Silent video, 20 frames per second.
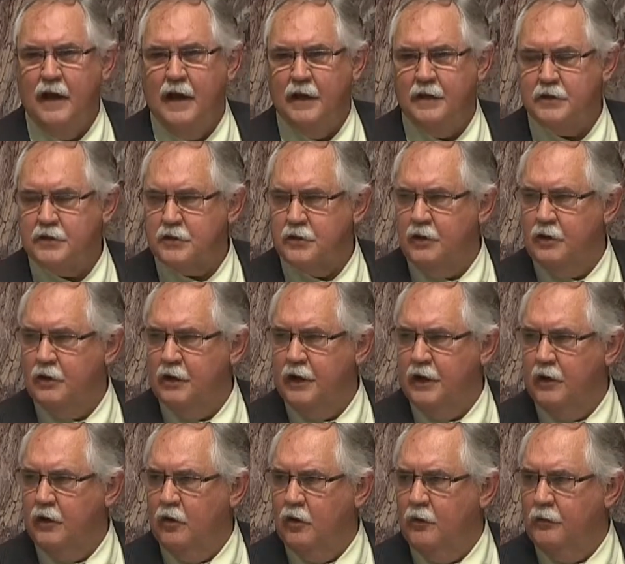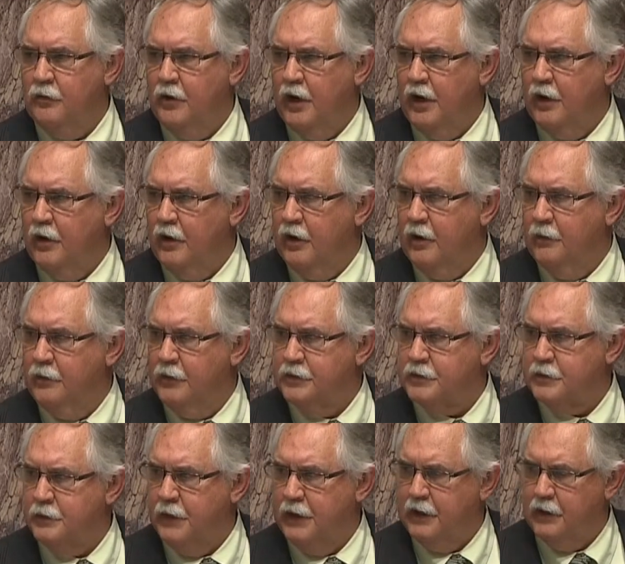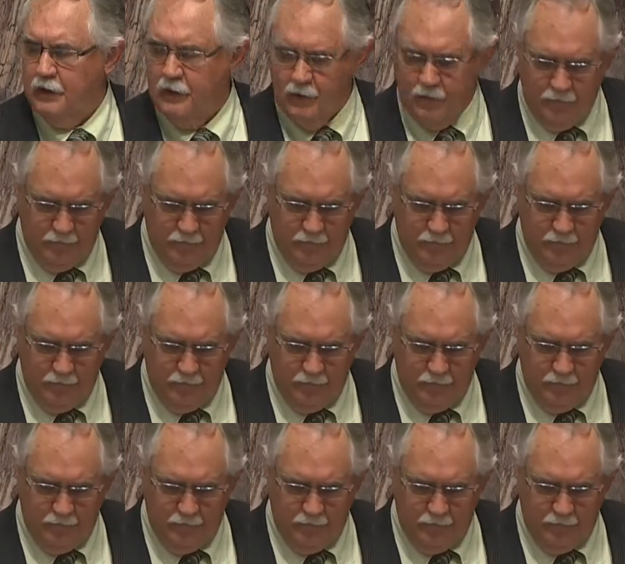I certainly hope not, Honourable Speaker.